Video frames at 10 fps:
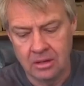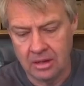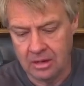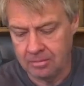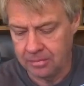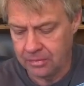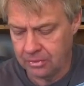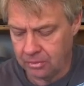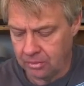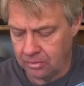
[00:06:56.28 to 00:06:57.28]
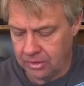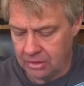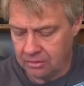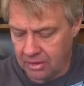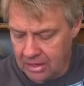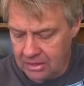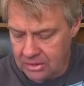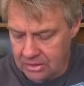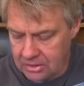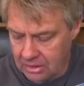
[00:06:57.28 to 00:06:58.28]
Um, the
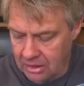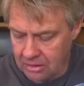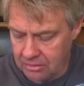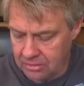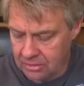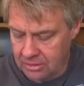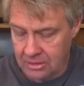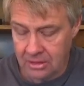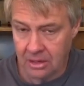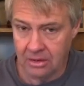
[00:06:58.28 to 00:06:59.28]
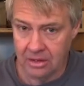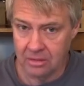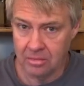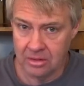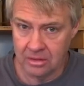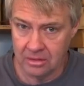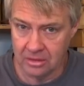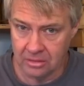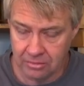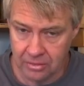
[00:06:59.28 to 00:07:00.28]
advantages of, oh yeah, the,
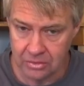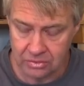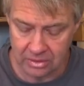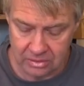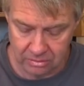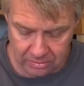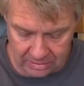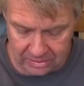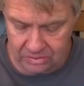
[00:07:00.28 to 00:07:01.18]
the field strengths are really